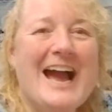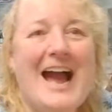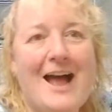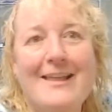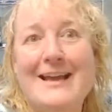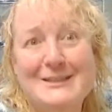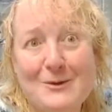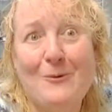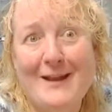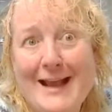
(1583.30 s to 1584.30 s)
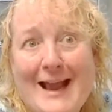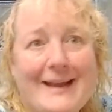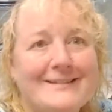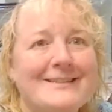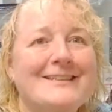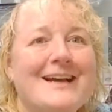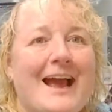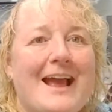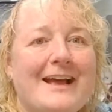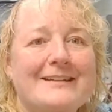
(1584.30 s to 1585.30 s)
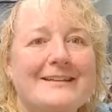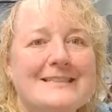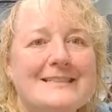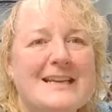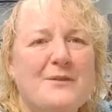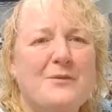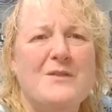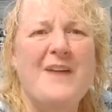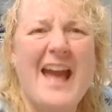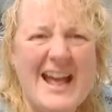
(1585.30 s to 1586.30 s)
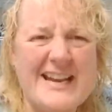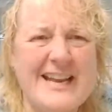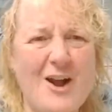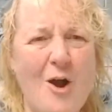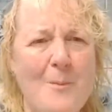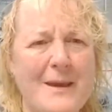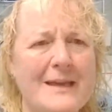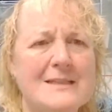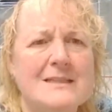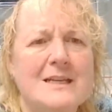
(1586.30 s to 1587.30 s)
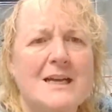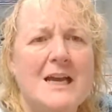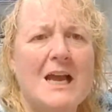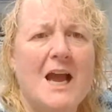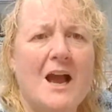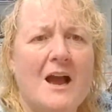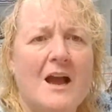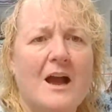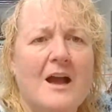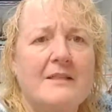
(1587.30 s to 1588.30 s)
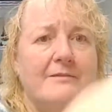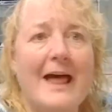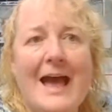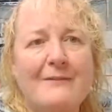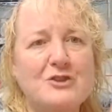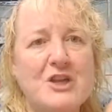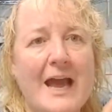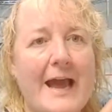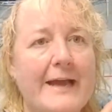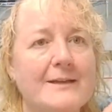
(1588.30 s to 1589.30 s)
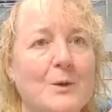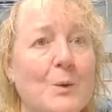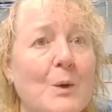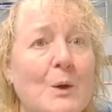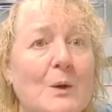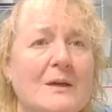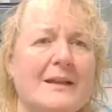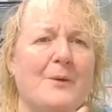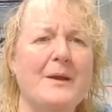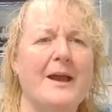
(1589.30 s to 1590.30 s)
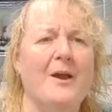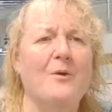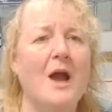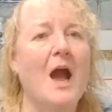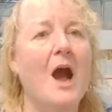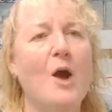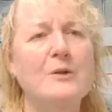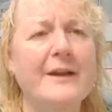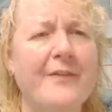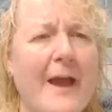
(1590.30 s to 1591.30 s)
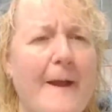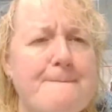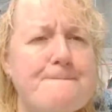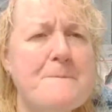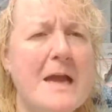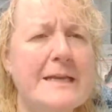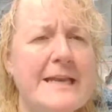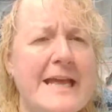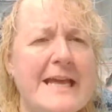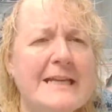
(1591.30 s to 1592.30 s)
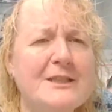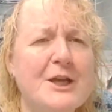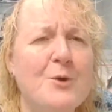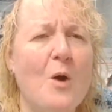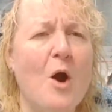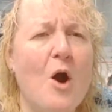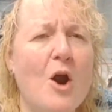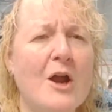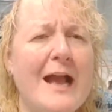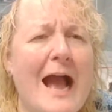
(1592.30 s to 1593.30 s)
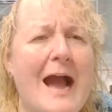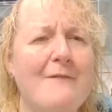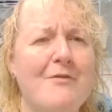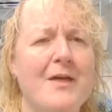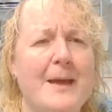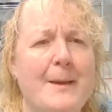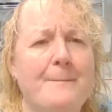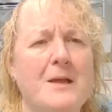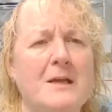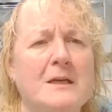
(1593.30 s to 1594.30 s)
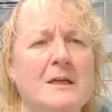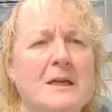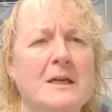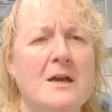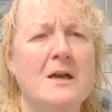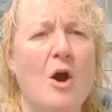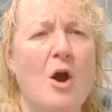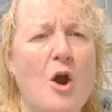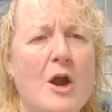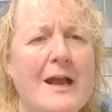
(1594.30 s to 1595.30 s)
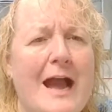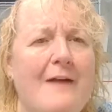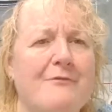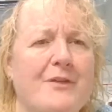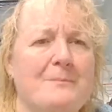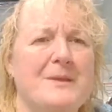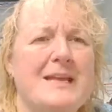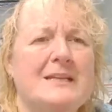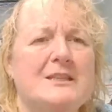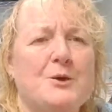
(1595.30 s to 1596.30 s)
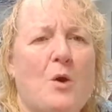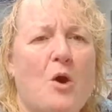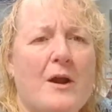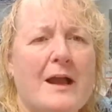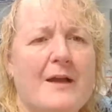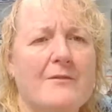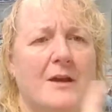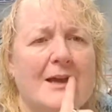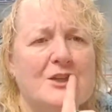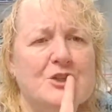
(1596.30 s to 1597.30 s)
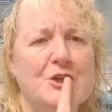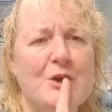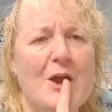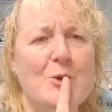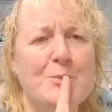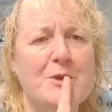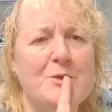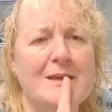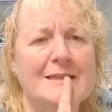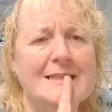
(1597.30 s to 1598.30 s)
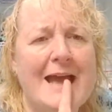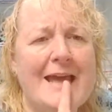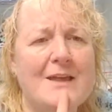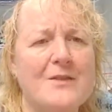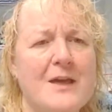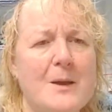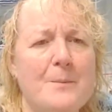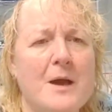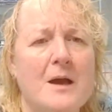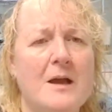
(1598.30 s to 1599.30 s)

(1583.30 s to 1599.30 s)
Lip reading: I'll answer what I can. And let's see if we've had any comments. Live chat. Ooh, there we go. Oh, look at that. Need to archive them. Archive them. Need to archive. I sure hope you can take them.